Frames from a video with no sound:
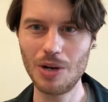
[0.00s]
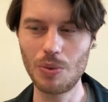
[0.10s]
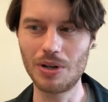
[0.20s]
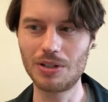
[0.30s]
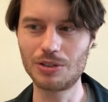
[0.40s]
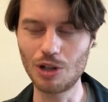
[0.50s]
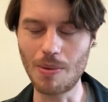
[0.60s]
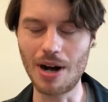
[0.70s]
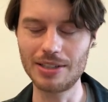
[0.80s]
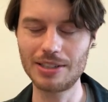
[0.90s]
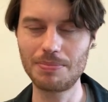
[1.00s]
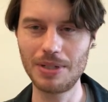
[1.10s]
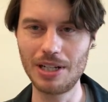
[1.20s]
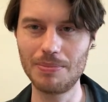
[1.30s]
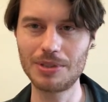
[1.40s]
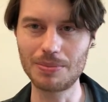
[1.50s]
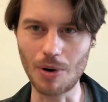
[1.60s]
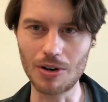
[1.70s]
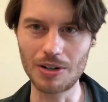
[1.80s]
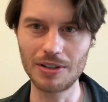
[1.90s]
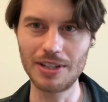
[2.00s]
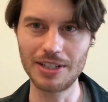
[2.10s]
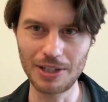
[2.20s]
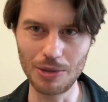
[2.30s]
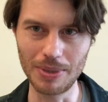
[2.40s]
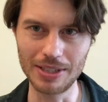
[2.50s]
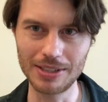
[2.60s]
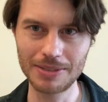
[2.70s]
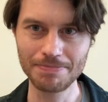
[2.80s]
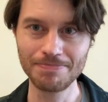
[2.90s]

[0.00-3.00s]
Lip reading: where robots become smarter than humans,